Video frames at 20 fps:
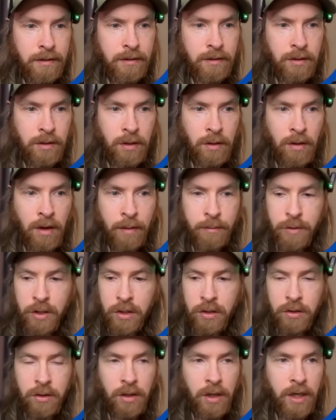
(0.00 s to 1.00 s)
So I'm
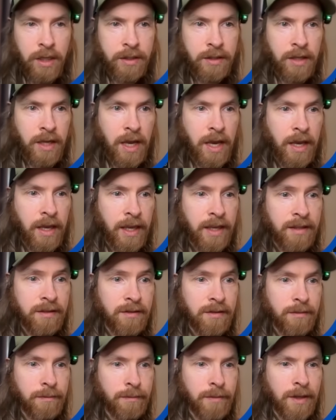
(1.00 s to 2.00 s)
just gonna say yes.